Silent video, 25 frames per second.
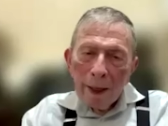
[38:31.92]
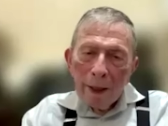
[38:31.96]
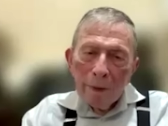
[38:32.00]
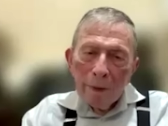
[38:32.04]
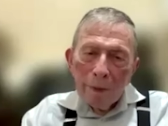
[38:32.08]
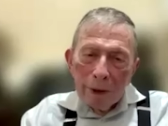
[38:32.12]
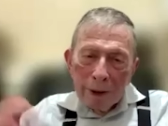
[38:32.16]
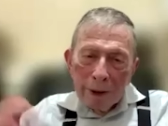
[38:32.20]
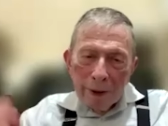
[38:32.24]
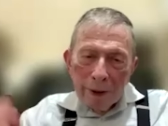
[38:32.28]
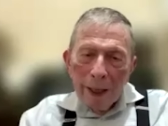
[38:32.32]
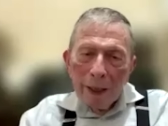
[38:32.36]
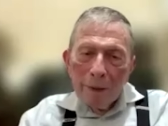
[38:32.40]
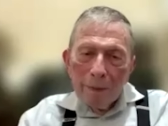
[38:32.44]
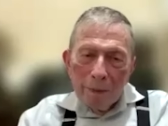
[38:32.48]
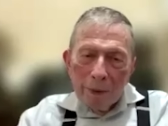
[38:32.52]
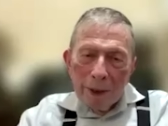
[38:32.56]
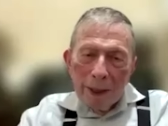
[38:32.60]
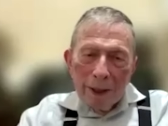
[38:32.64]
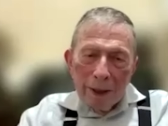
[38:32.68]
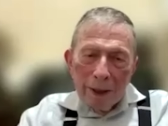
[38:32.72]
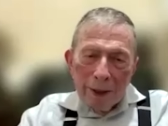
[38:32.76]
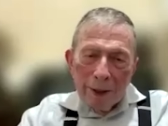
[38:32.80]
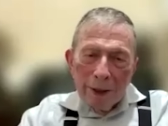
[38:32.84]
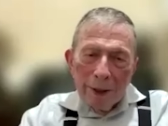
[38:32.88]
It was that
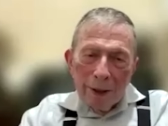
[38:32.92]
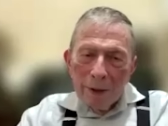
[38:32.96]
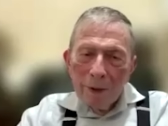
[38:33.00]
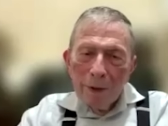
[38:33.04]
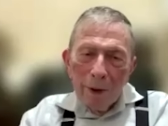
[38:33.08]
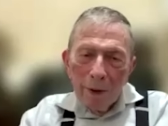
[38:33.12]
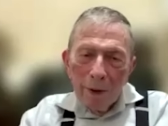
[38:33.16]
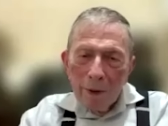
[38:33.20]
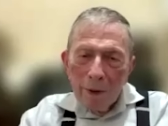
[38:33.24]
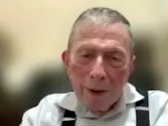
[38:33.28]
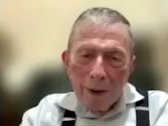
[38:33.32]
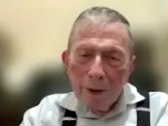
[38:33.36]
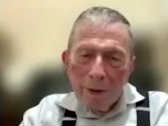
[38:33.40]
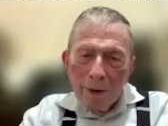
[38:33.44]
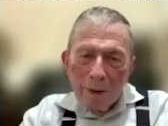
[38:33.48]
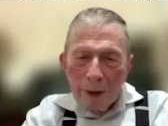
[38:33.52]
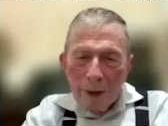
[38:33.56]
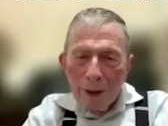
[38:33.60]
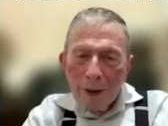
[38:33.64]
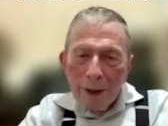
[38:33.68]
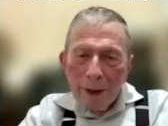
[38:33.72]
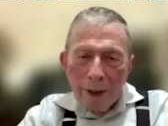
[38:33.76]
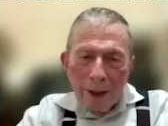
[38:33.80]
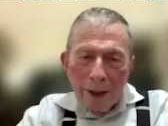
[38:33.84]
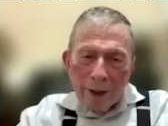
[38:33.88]
piece, that you
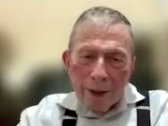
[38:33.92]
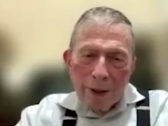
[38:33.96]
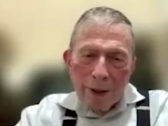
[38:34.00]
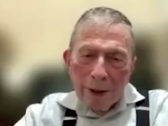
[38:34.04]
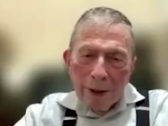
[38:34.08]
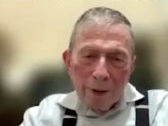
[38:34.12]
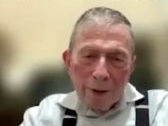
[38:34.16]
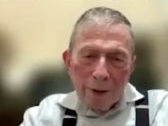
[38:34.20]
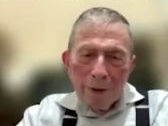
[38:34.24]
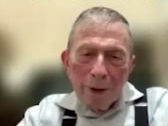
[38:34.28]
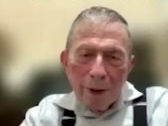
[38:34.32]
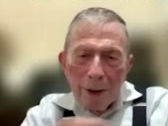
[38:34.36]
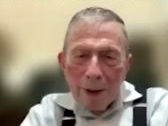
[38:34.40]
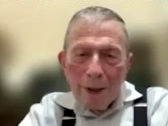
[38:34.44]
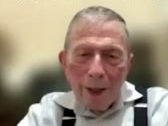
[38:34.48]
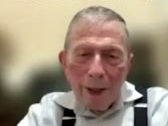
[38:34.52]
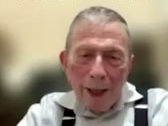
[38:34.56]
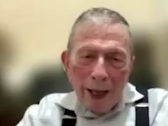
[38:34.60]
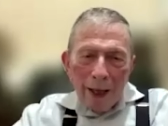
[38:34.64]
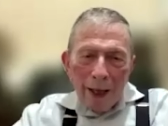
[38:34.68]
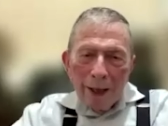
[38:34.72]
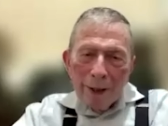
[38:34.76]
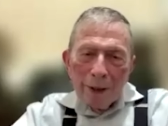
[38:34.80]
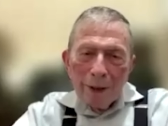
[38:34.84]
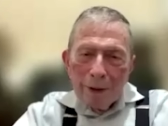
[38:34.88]
did this and you did
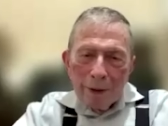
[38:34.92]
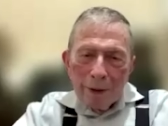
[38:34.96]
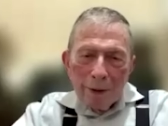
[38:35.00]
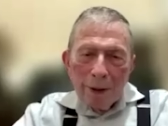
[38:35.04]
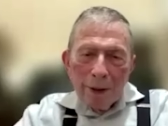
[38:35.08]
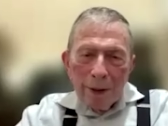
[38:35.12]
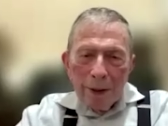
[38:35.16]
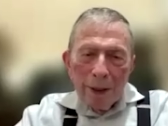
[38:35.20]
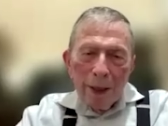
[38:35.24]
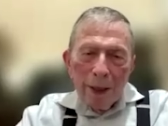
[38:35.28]
that and you did